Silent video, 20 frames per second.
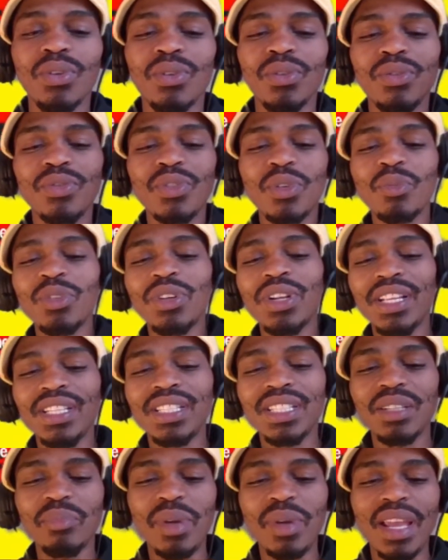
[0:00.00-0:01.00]

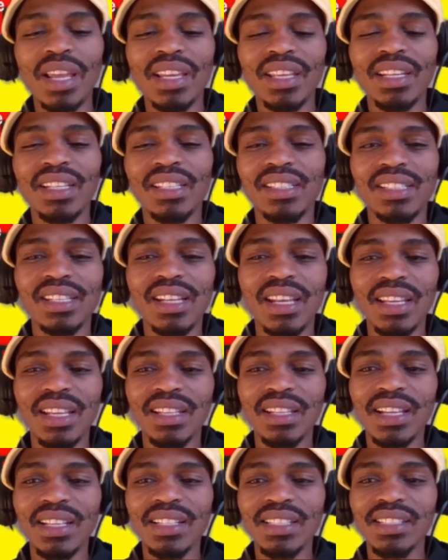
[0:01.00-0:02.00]
formulated back in the day
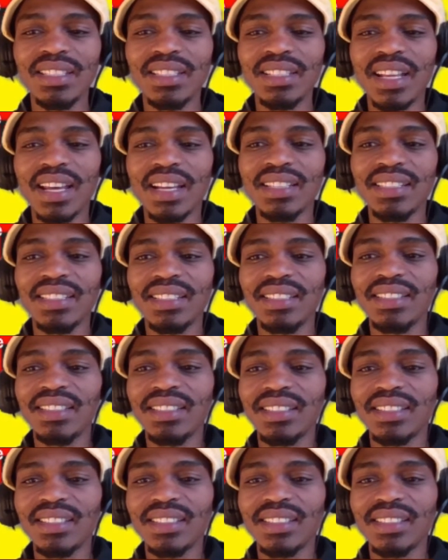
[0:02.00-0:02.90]
in 1990,